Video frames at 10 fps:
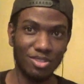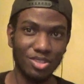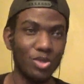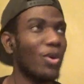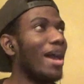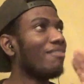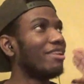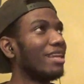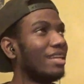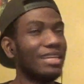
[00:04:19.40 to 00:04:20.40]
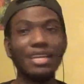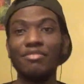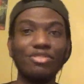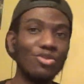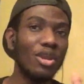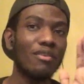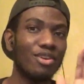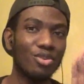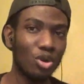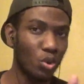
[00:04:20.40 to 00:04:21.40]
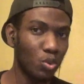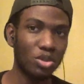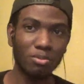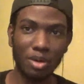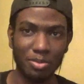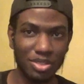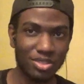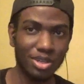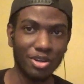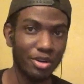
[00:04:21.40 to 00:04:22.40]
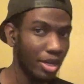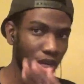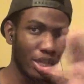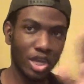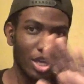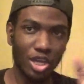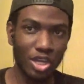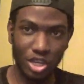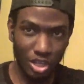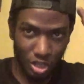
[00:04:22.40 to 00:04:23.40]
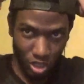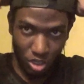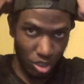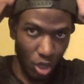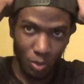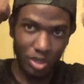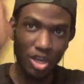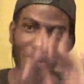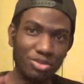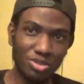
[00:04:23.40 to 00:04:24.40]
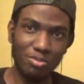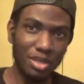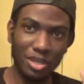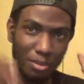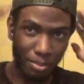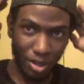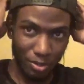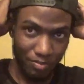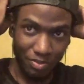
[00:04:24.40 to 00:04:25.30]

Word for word: You haven't. If you never know who the Muppets are, don't come to me about.